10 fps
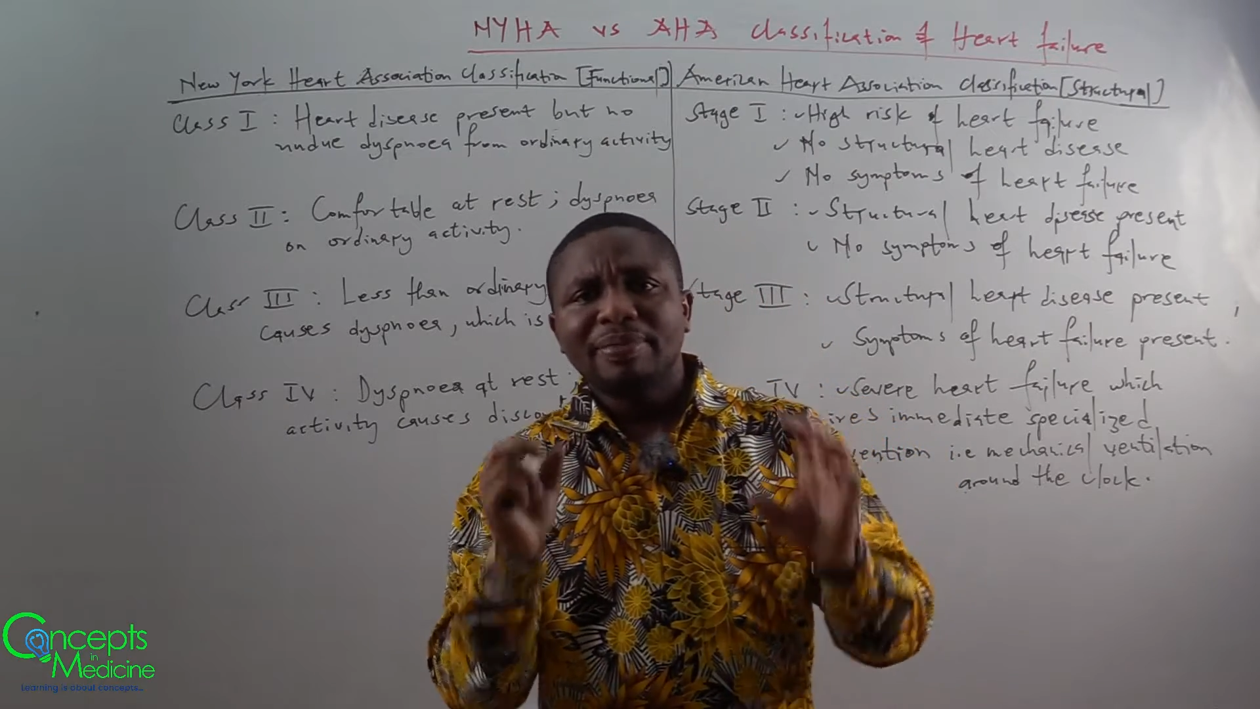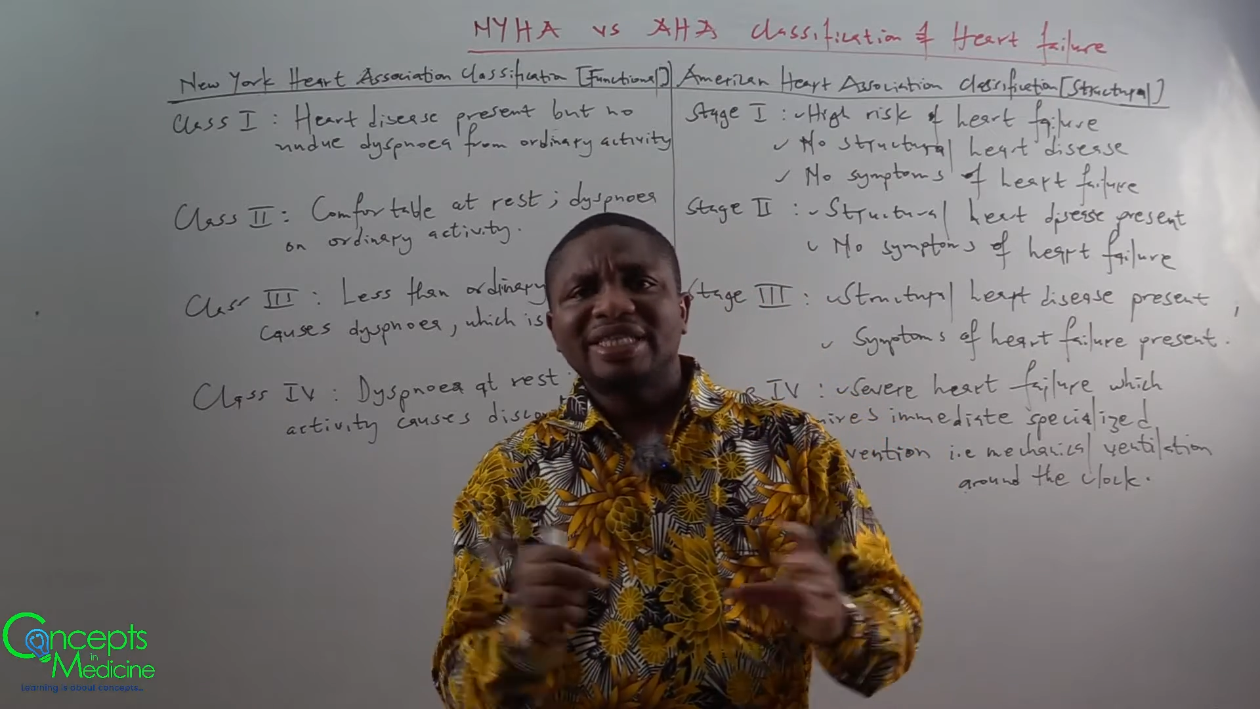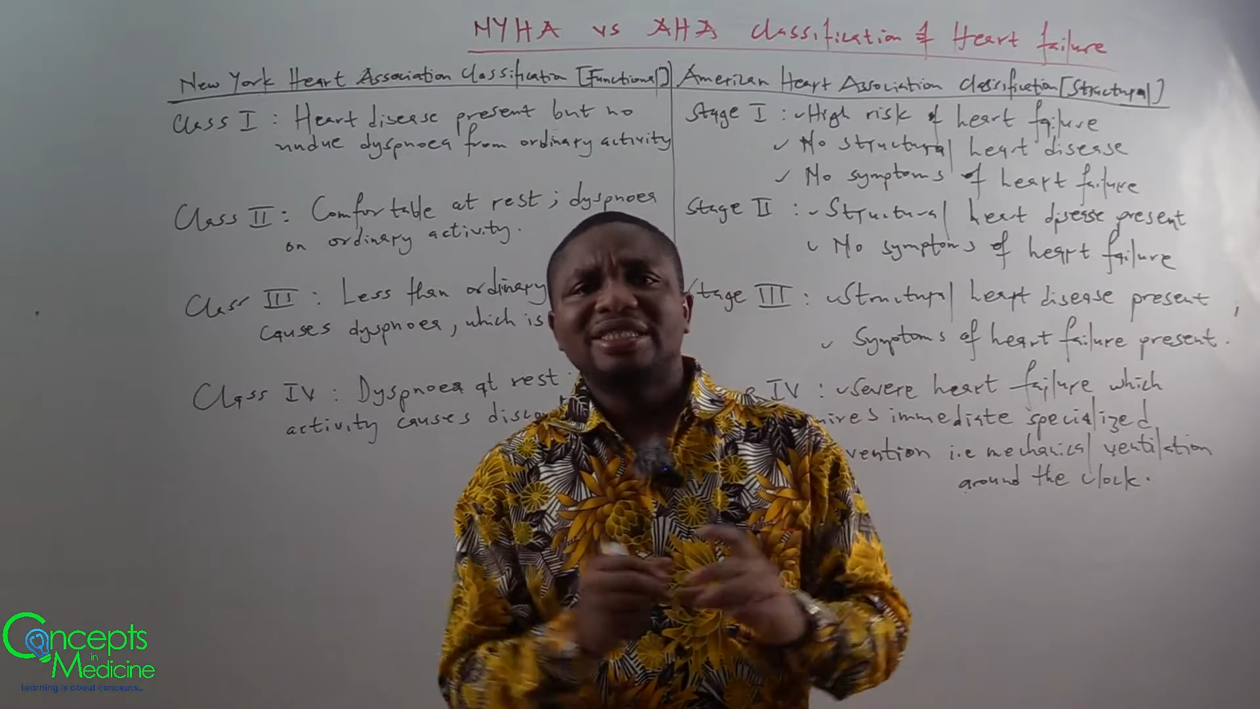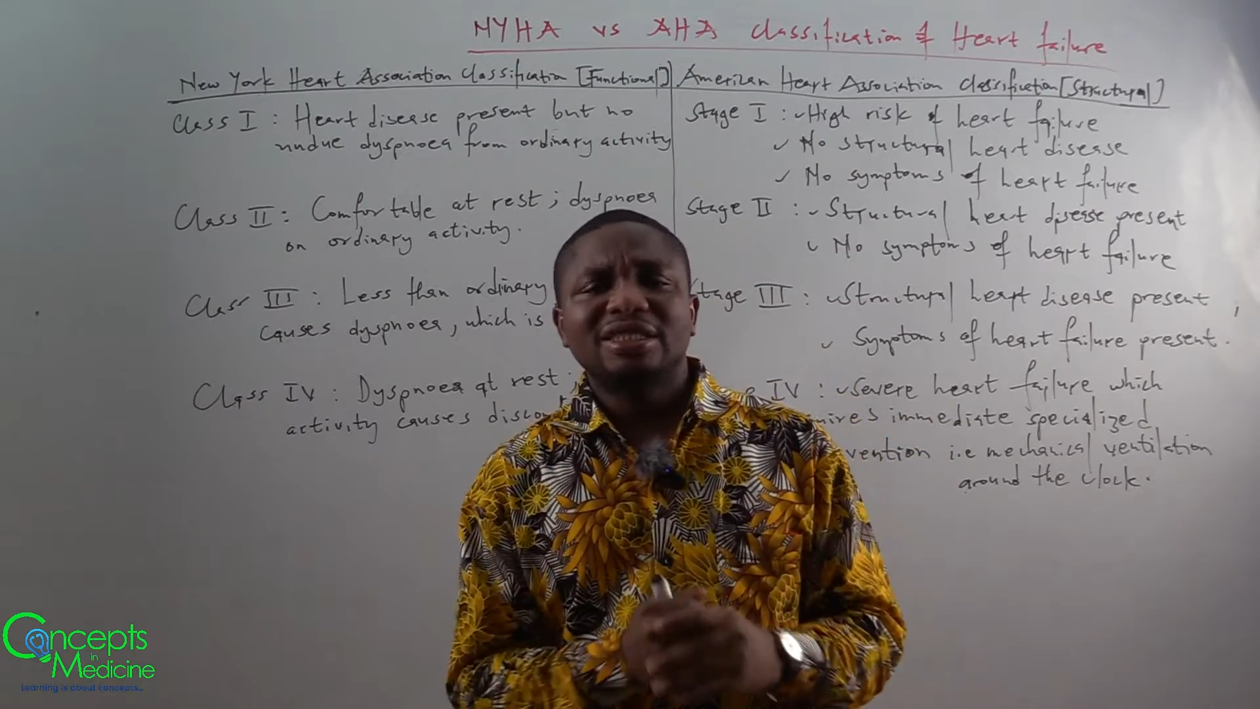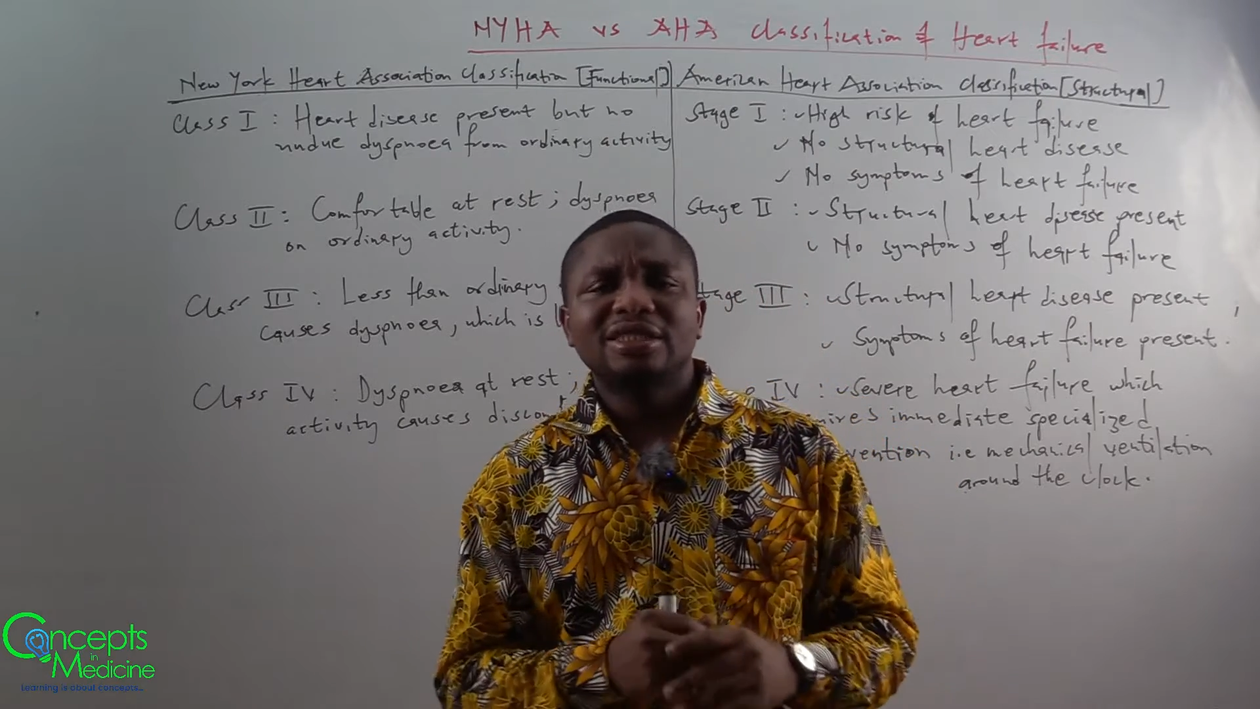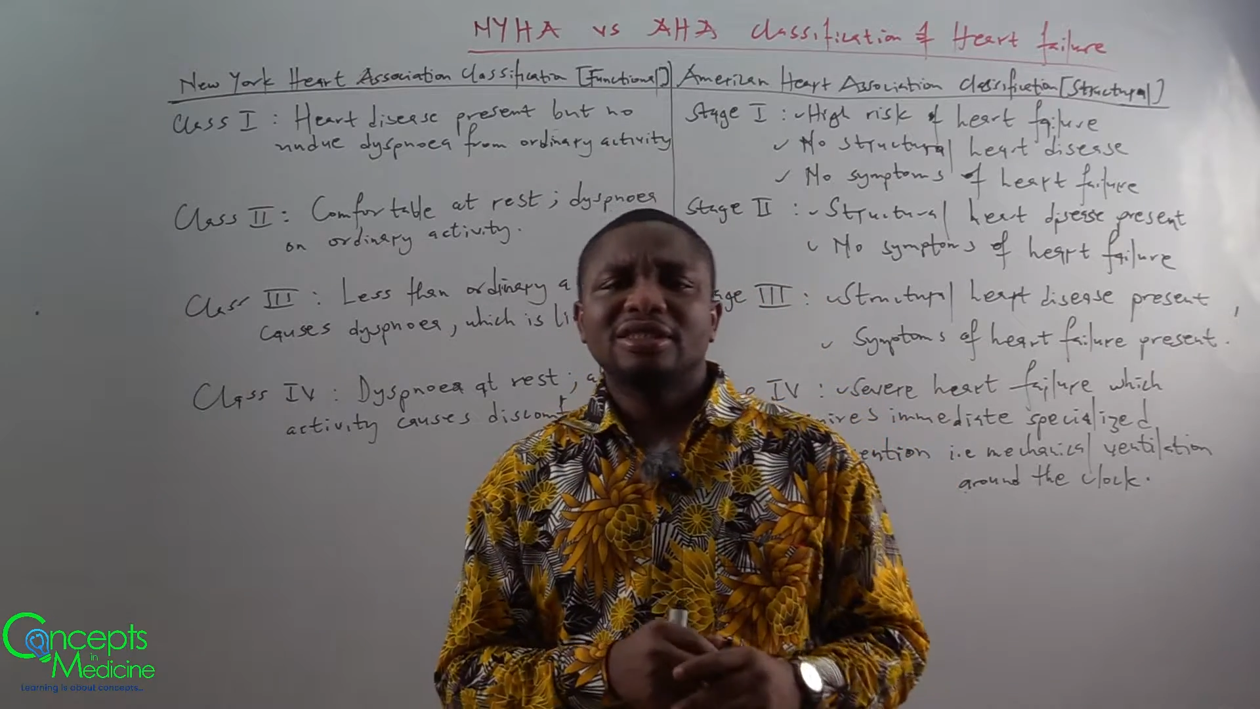but